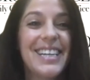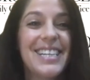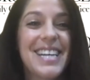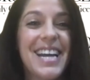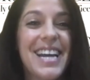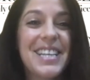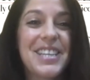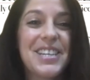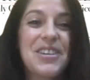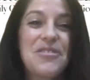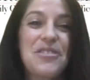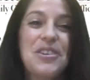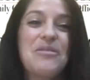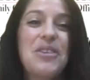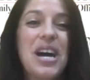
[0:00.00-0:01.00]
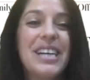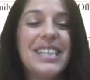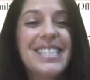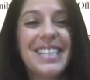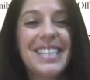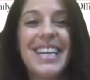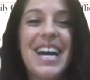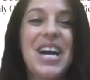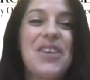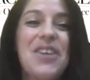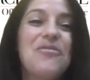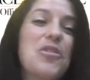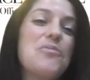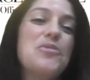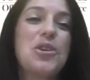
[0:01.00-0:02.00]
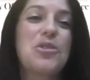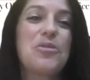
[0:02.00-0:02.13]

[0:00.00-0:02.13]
Jonathan Greenwald uh, from the